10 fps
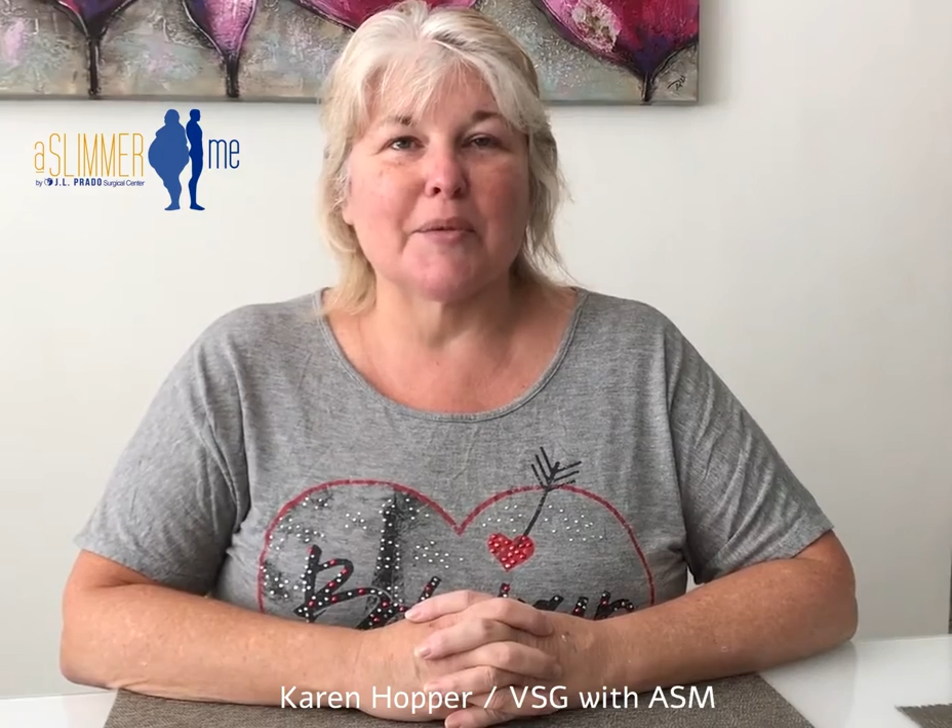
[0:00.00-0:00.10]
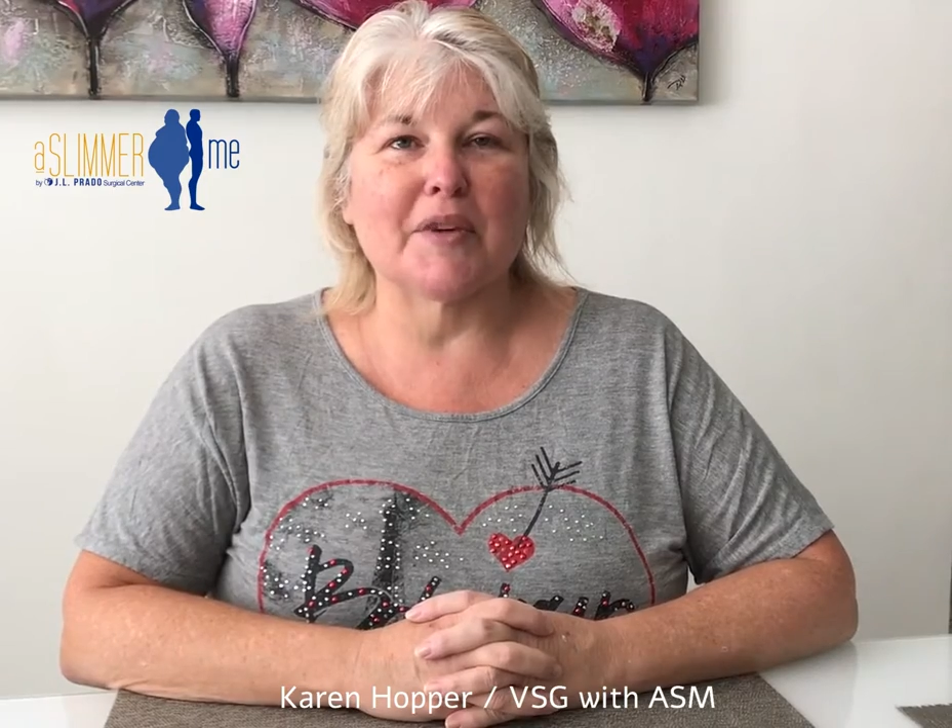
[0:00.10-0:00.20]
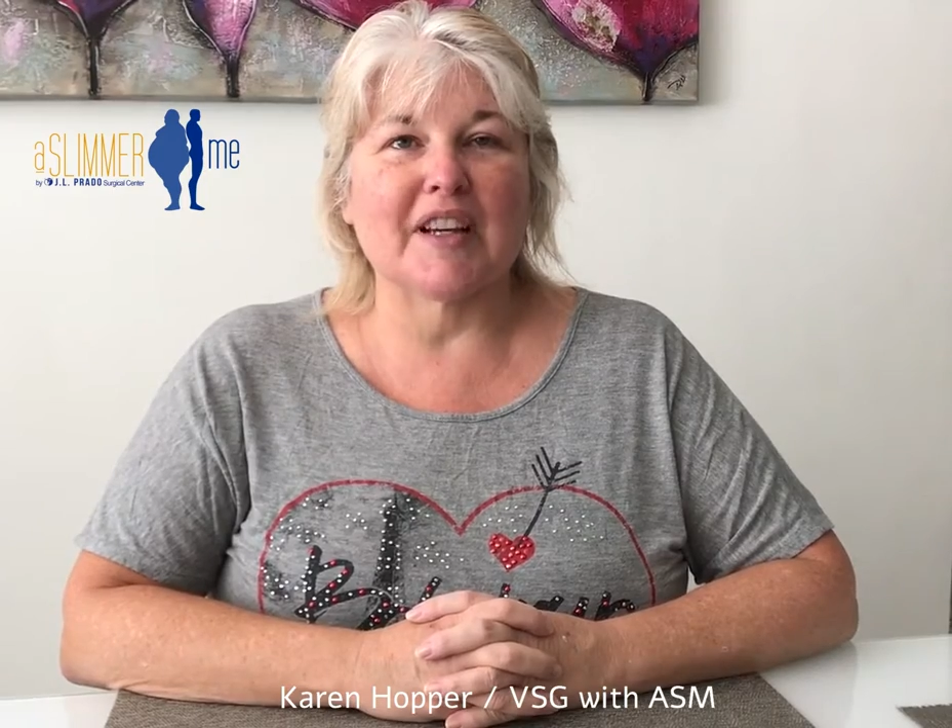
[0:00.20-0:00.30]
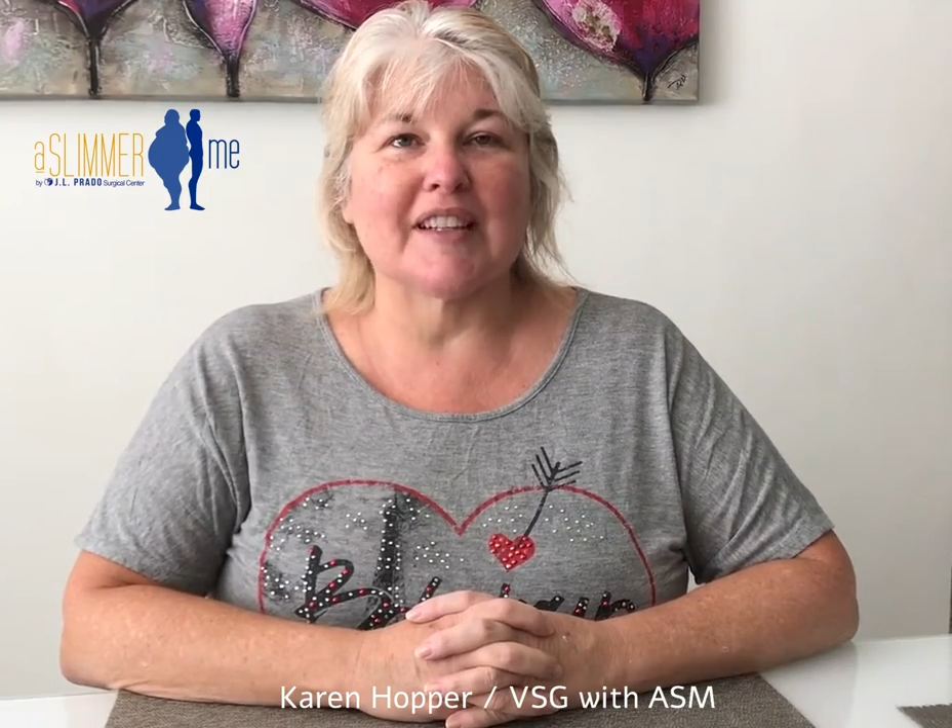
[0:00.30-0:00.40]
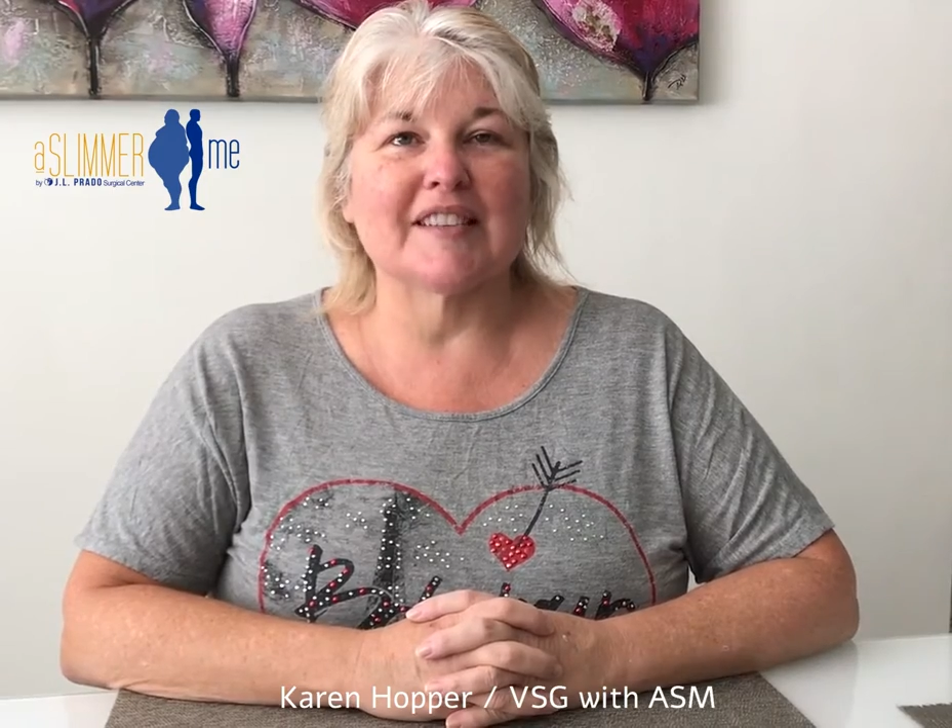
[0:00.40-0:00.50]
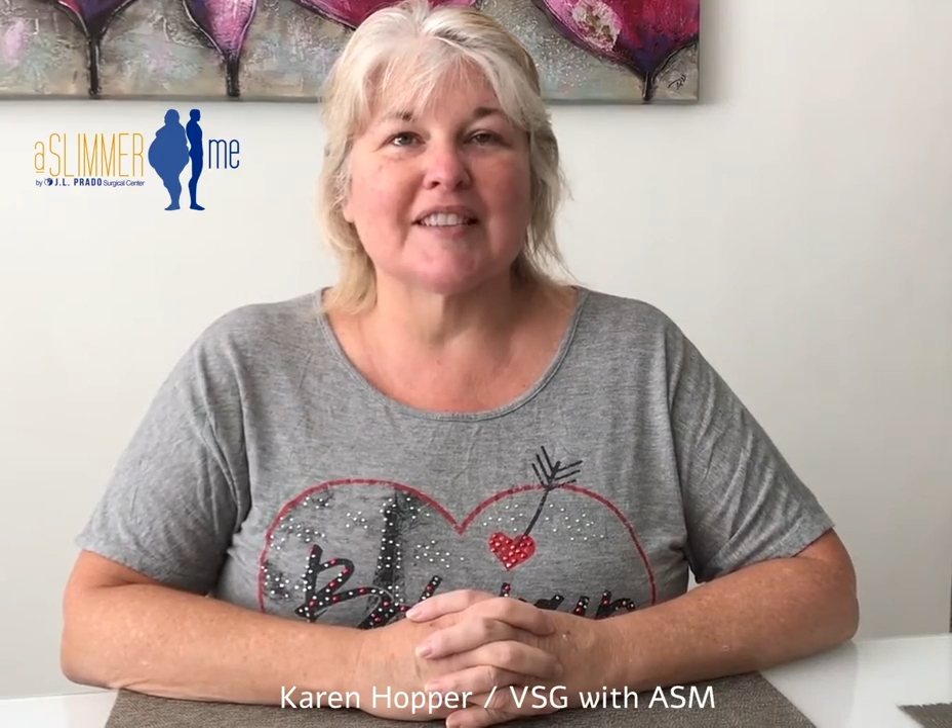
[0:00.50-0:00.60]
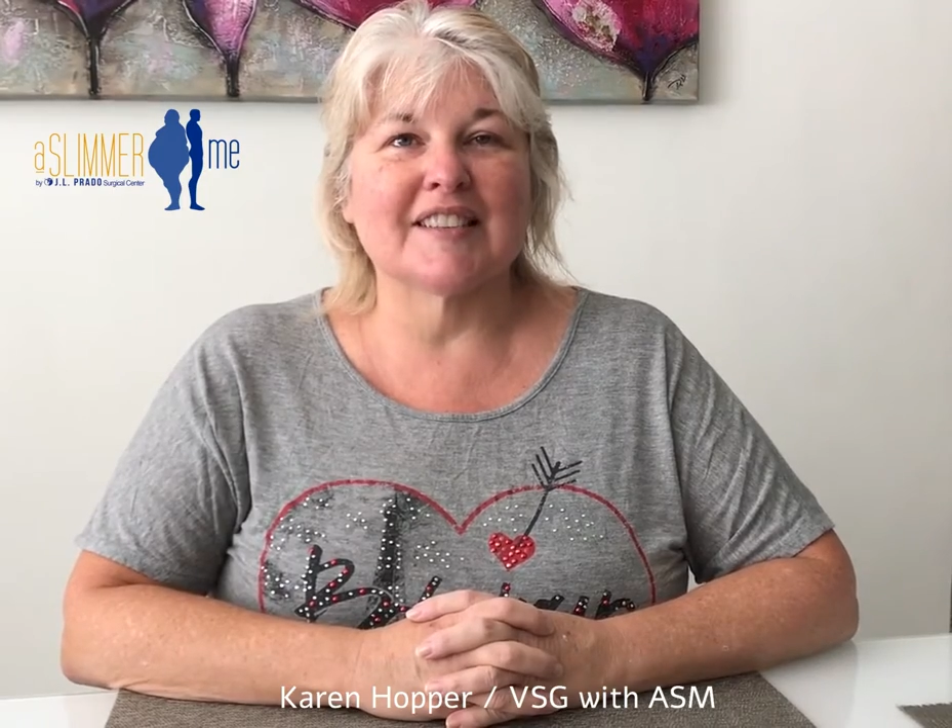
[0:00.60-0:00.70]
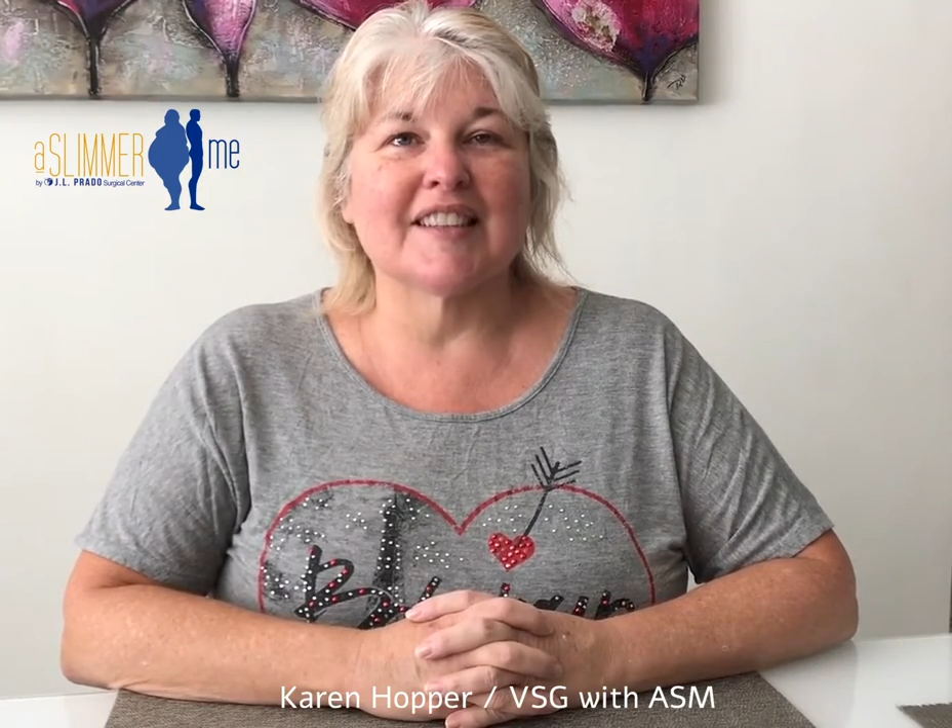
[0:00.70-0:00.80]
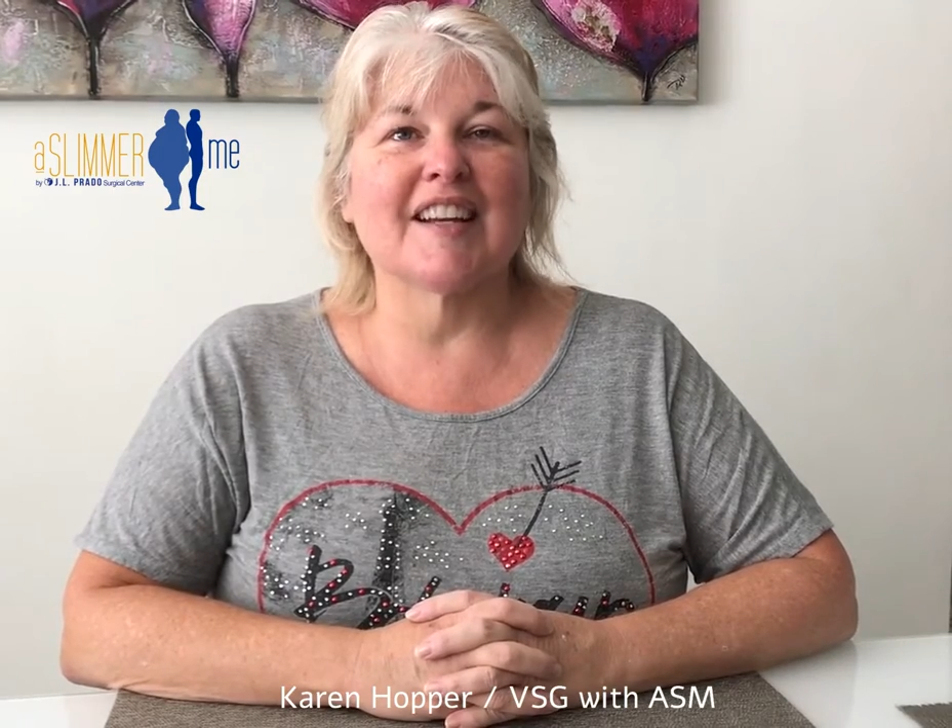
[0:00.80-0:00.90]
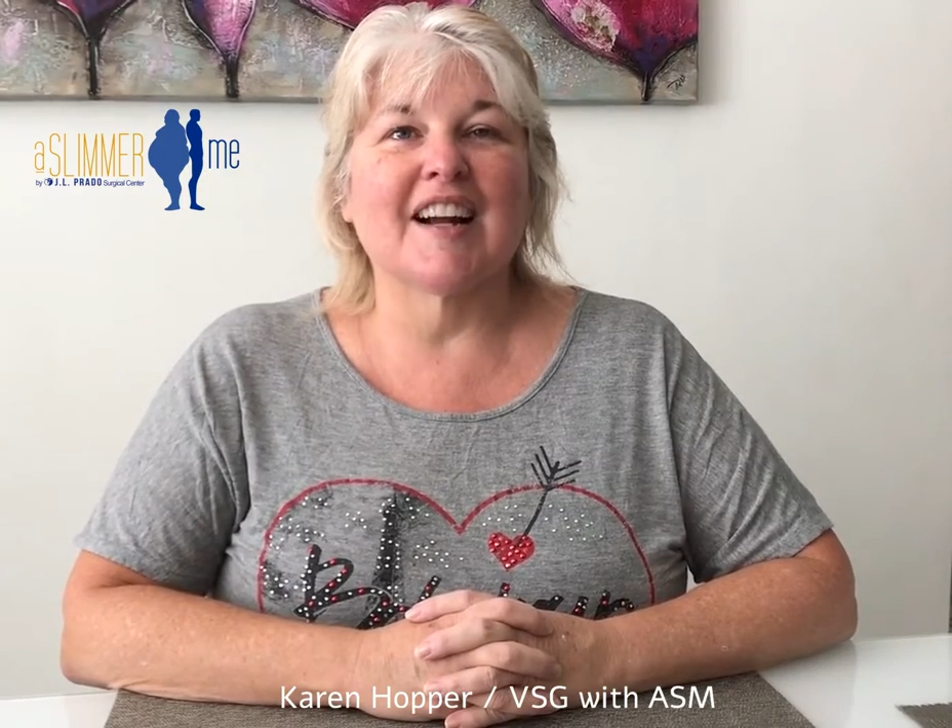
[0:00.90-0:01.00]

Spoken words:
because